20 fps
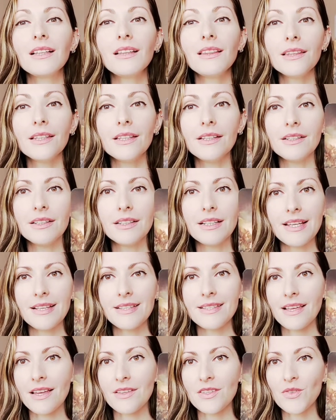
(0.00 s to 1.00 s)
clearly
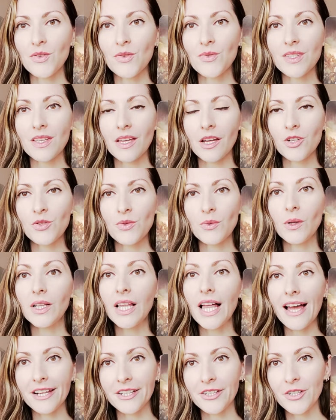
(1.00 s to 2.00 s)
sends you
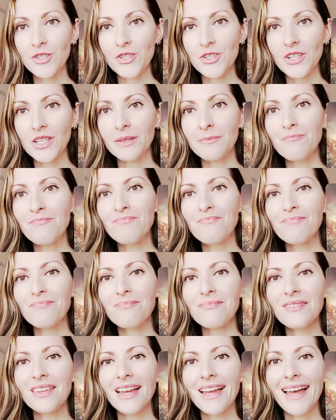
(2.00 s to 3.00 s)
sexual energy.
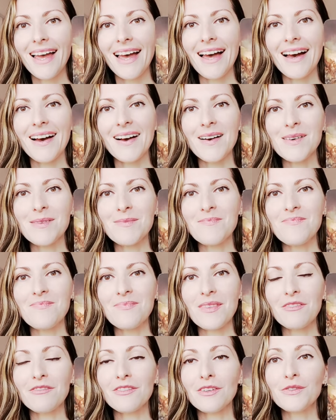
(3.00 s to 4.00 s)

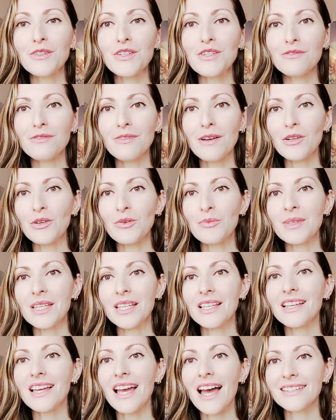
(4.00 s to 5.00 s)
Um, feel free to follow
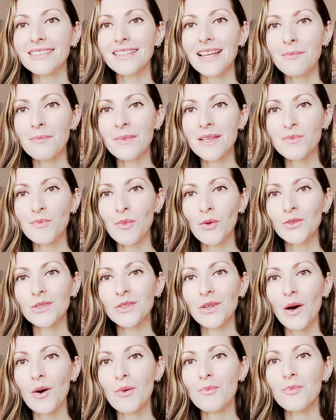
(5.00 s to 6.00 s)
me at MS
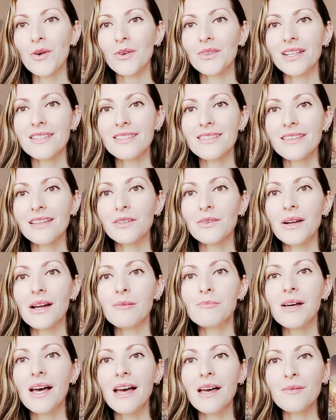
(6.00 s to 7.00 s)
Bontemps on
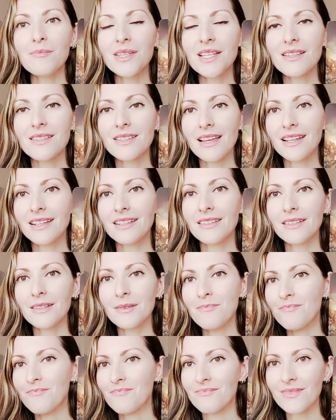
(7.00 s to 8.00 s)
Instagram because I
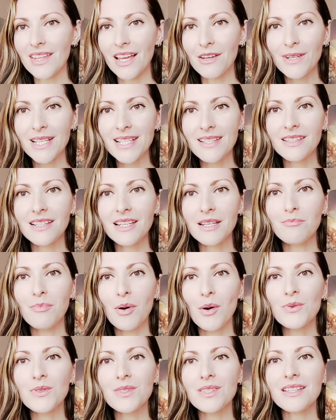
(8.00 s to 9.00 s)
um, recently
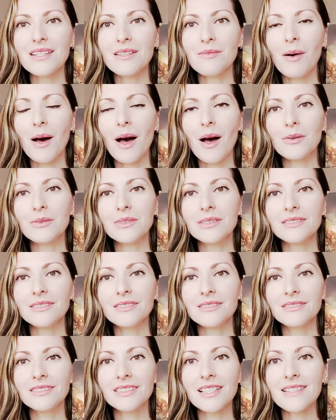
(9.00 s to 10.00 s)
posted about
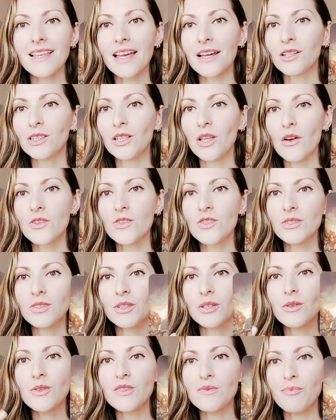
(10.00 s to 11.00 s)
the
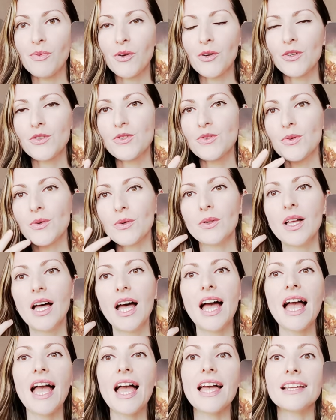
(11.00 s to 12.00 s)
psychological, spiritual,
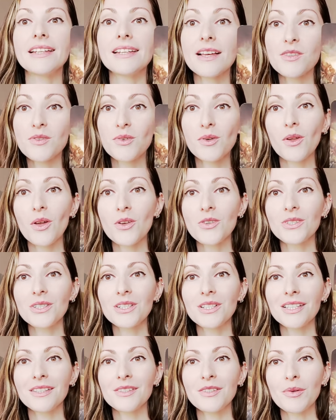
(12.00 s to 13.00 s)
and
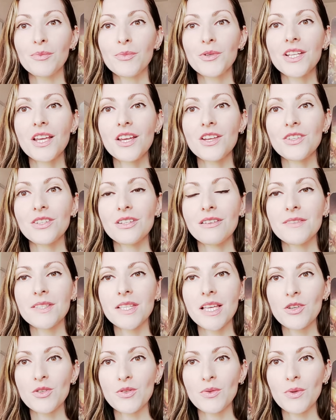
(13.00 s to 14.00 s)
astrological interpretation of
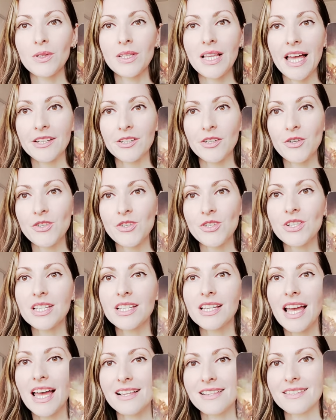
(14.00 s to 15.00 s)
sexual
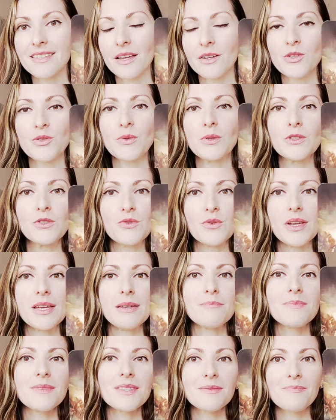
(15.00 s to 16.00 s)
energy and sexual
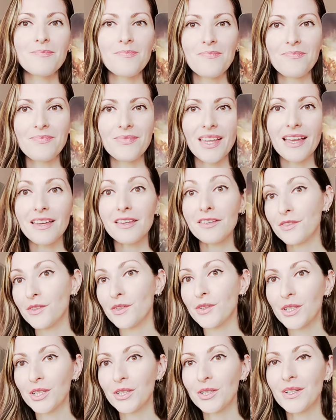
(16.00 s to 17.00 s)
dreams if
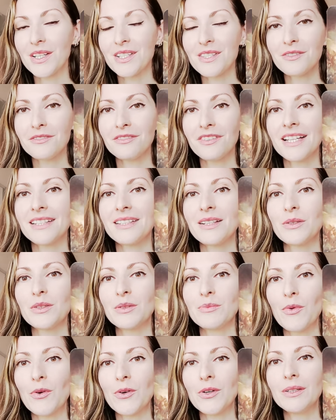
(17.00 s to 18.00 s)
you're curious to find
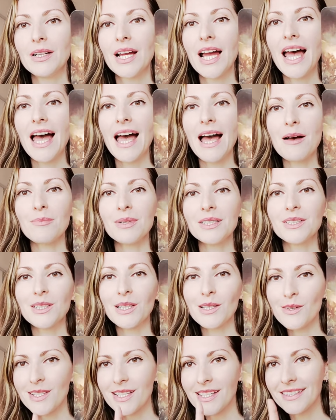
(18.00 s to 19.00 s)
out more. But
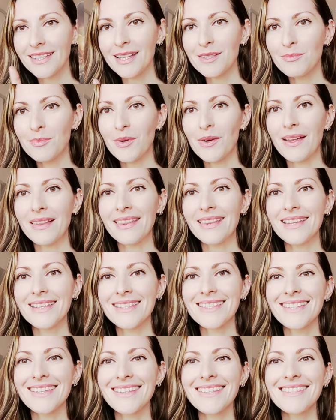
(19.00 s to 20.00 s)
closing that
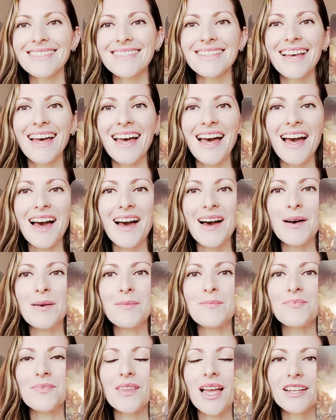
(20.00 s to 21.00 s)
parenthesis,
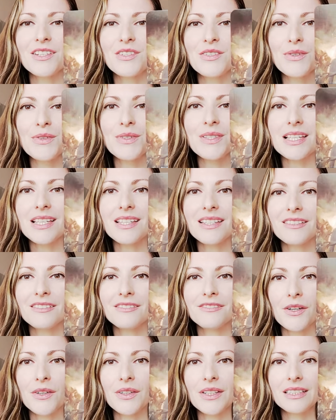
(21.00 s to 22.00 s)
um, I do see
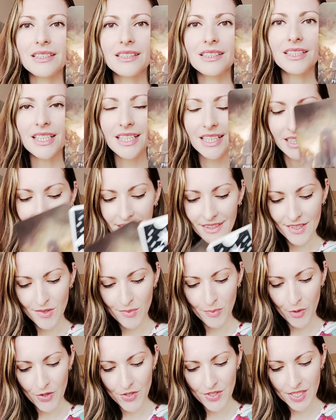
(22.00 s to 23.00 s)
here very clearly that this
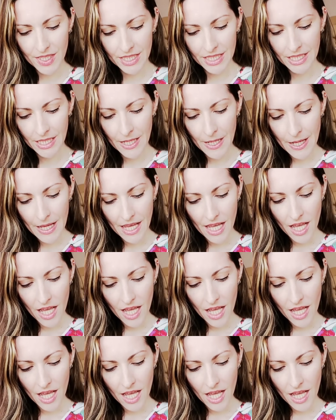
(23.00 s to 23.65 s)
person